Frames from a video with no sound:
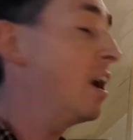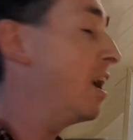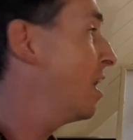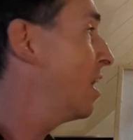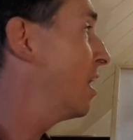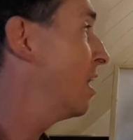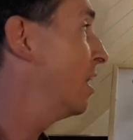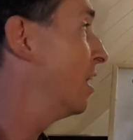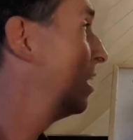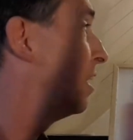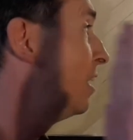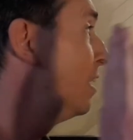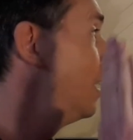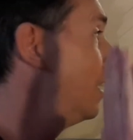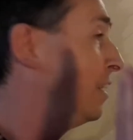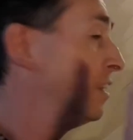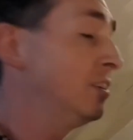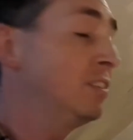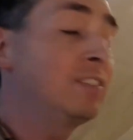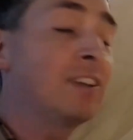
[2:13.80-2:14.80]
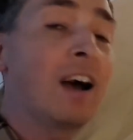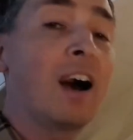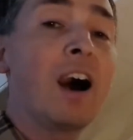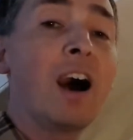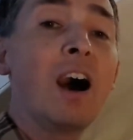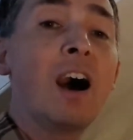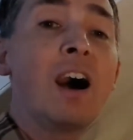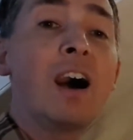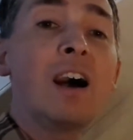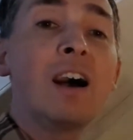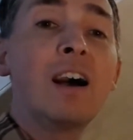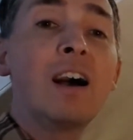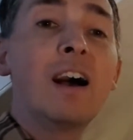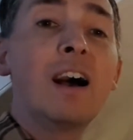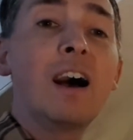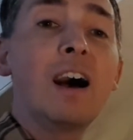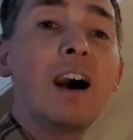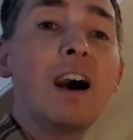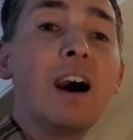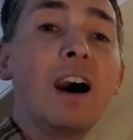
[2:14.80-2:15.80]
ah. Ta,
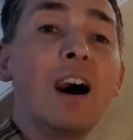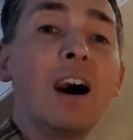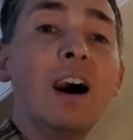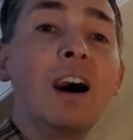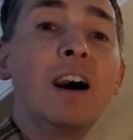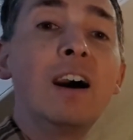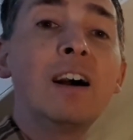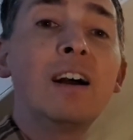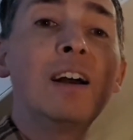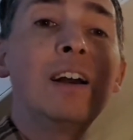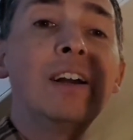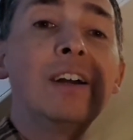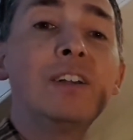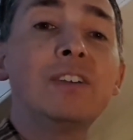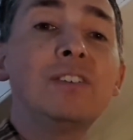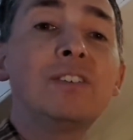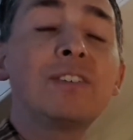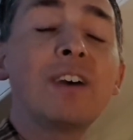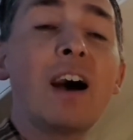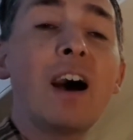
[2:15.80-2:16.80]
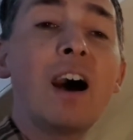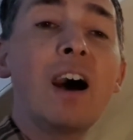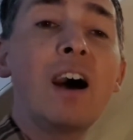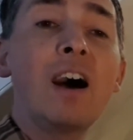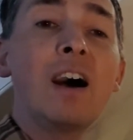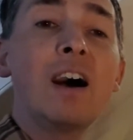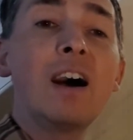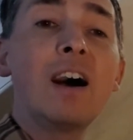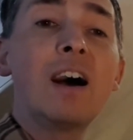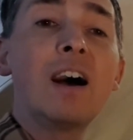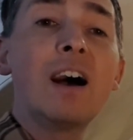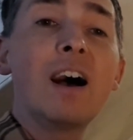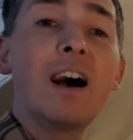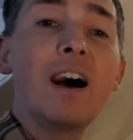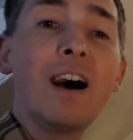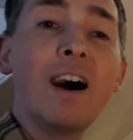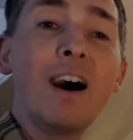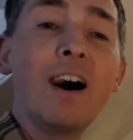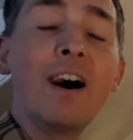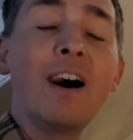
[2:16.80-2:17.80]
ah, ta,
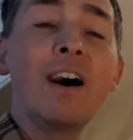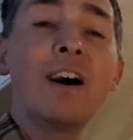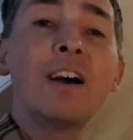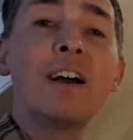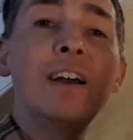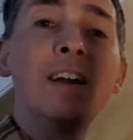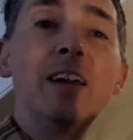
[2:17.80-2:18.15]
ah.